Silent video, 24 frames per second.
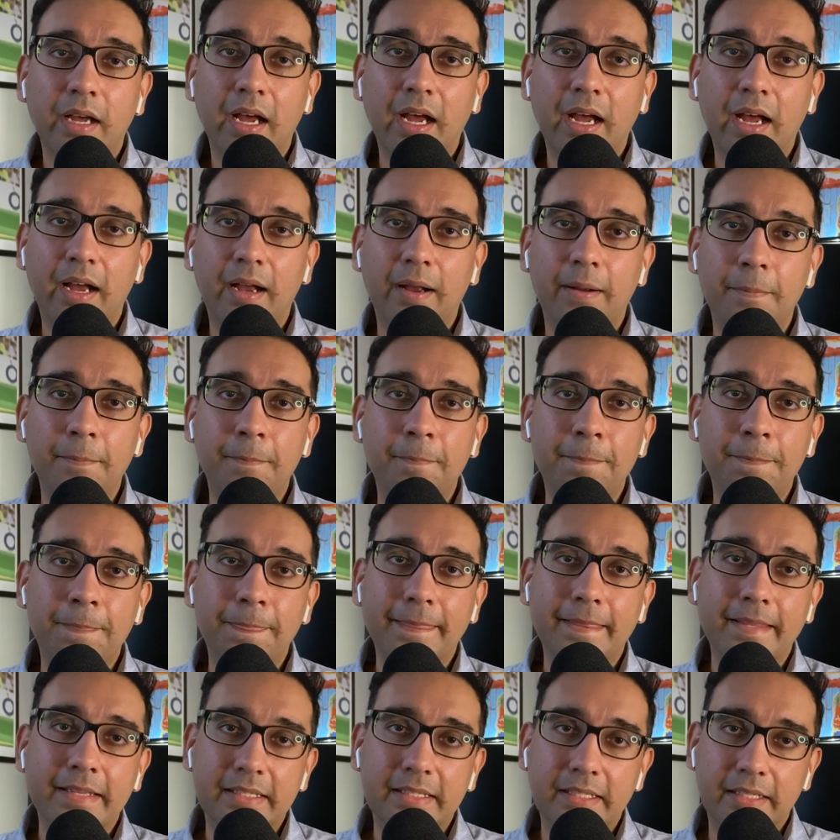Um, sure.
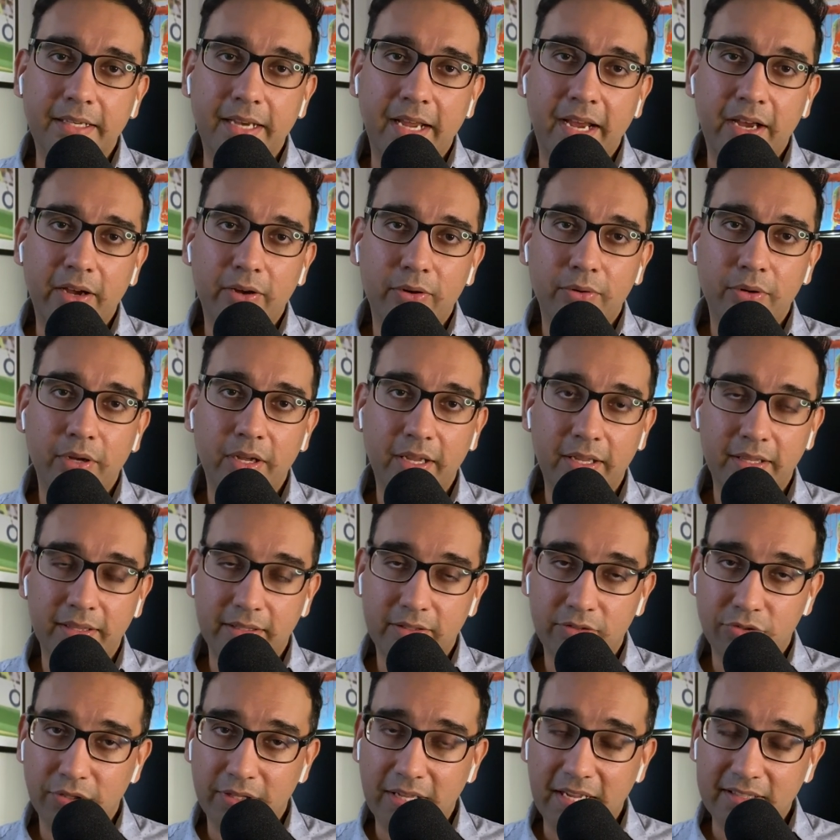Now,
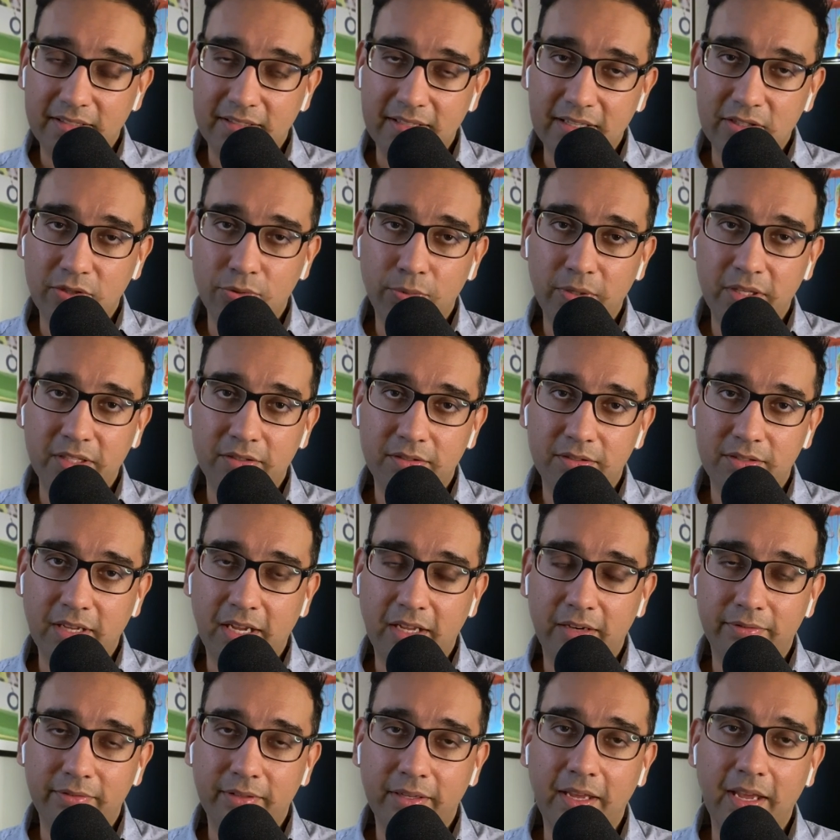so that's that's one
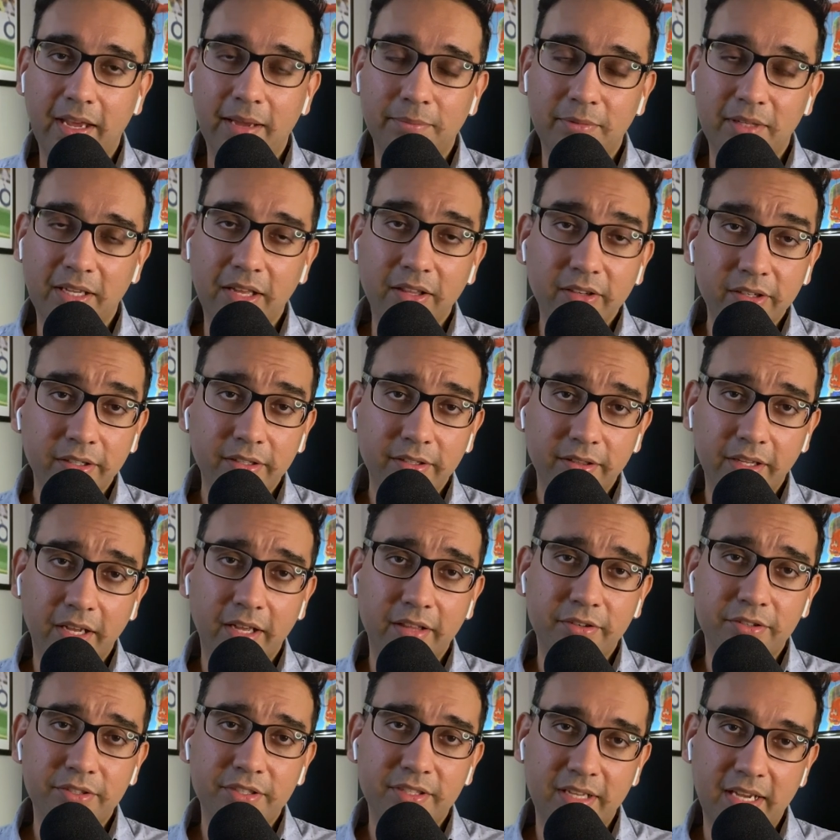side of the camp. The other the
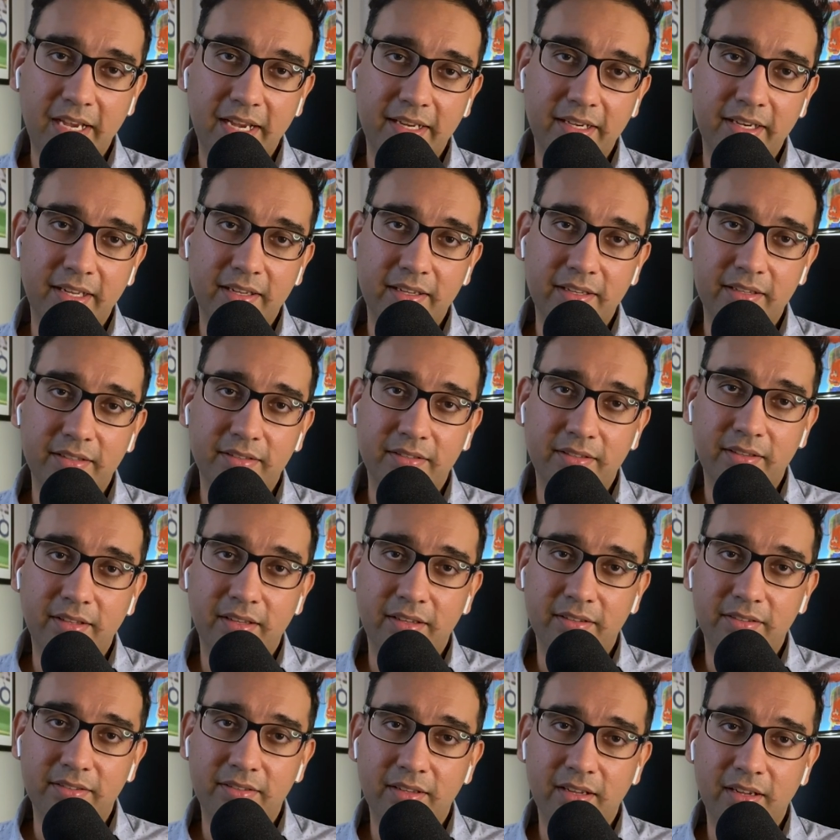other side is
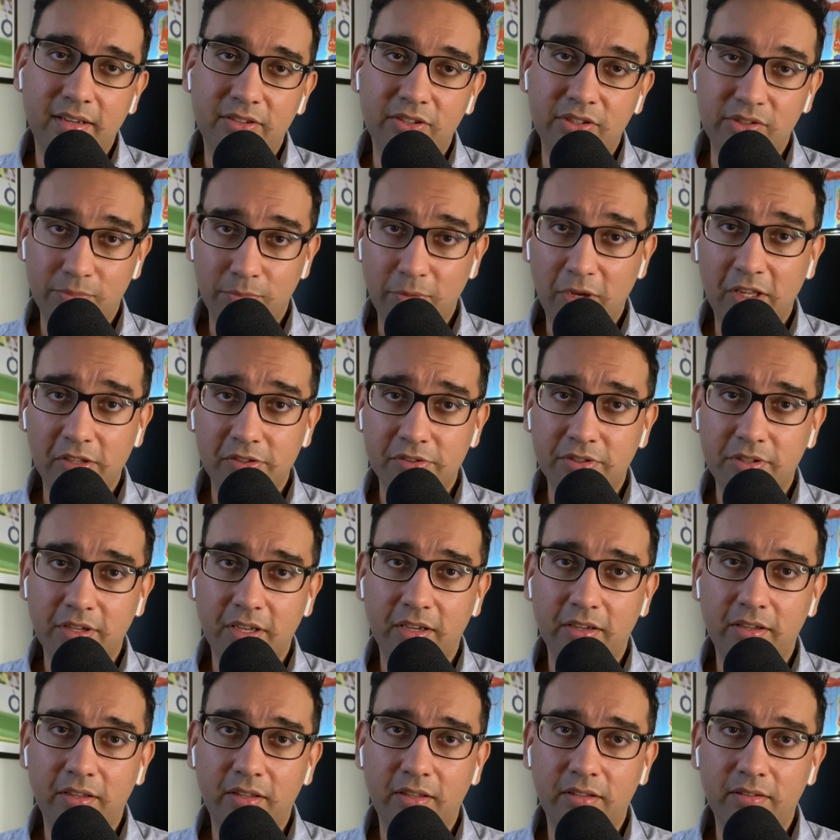this uh, small
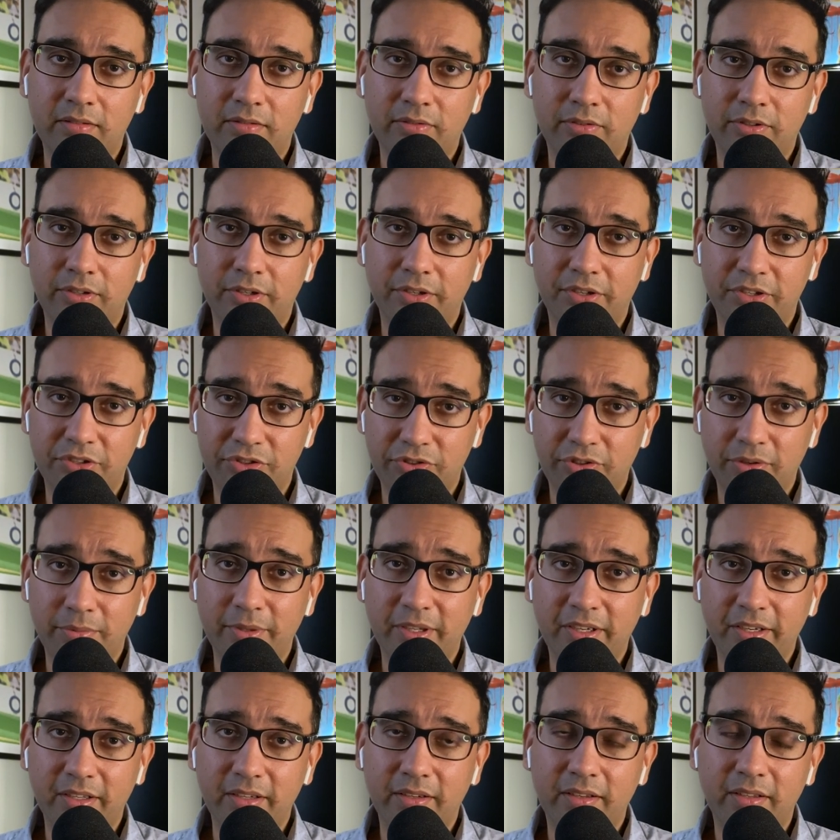scale or
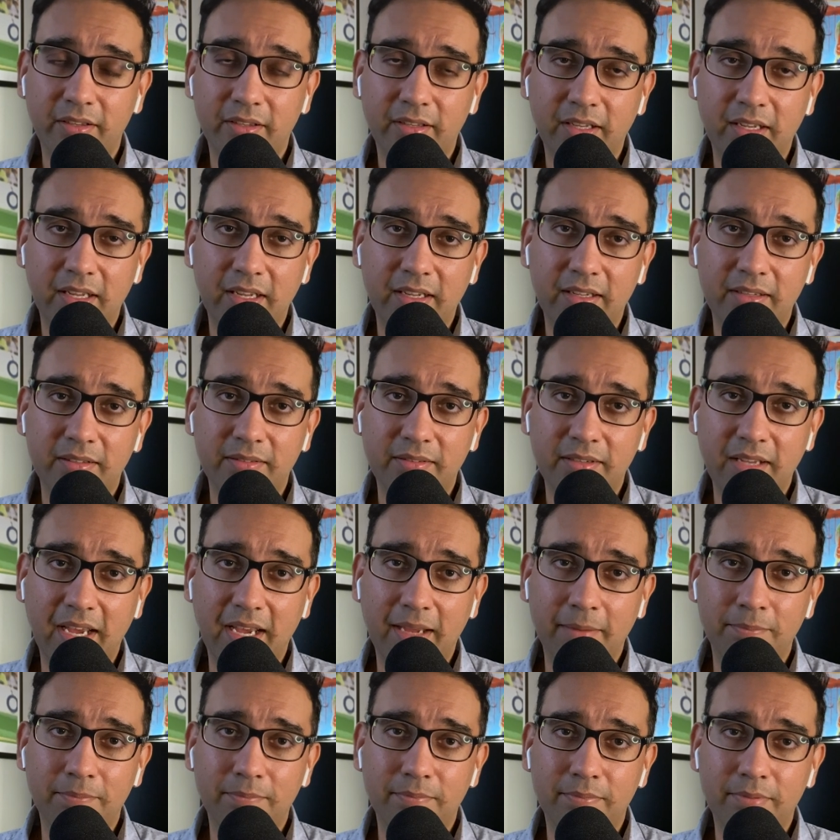distributed uh,
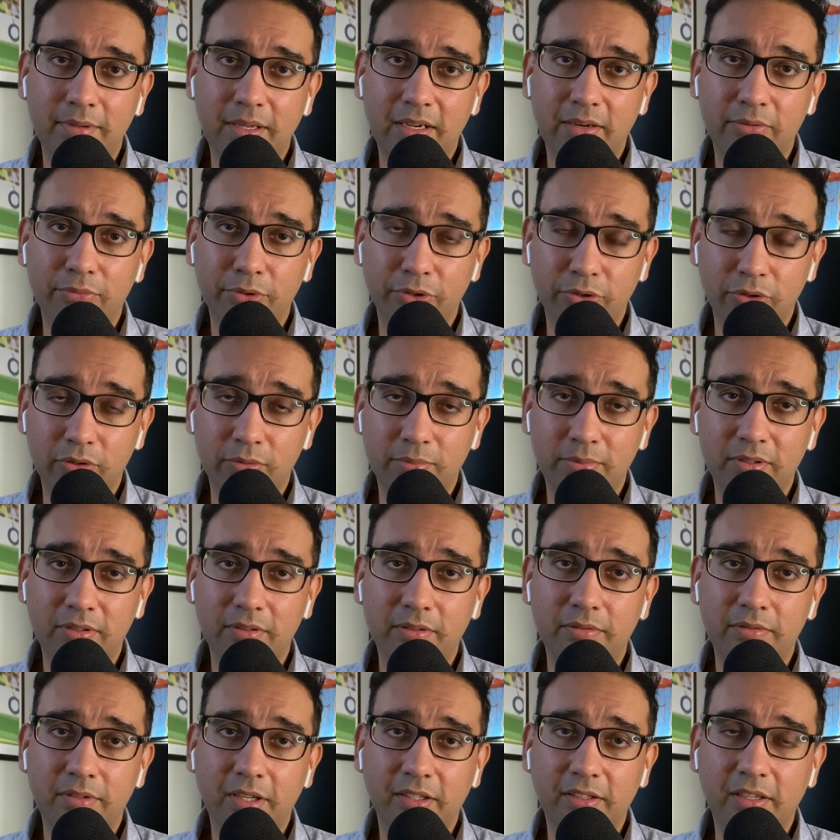type uh, renewable
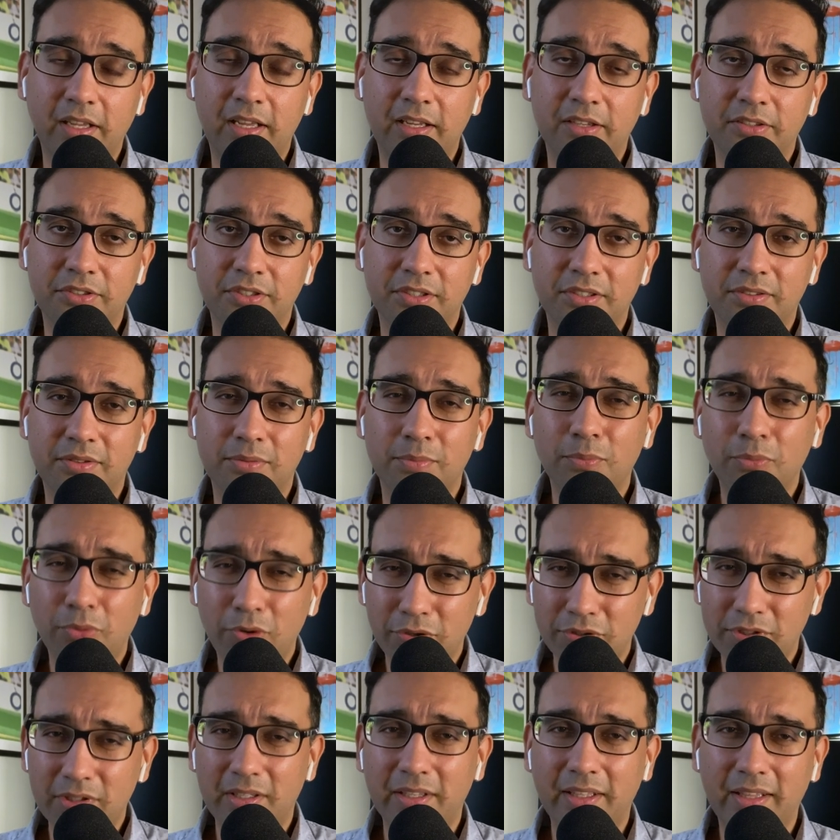technologies.
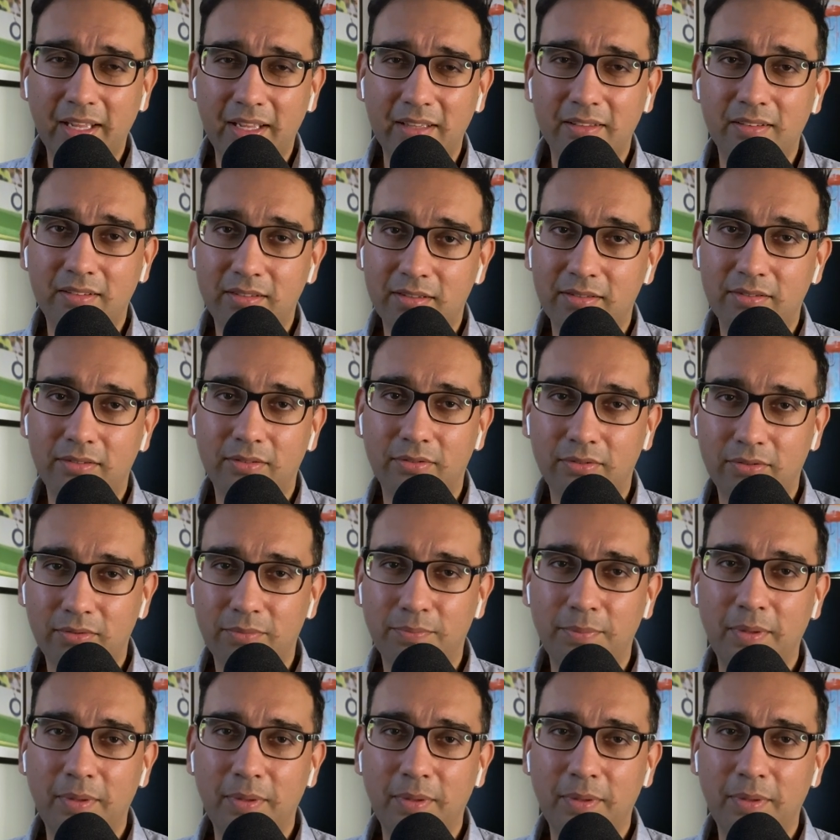Mostly, that's okay.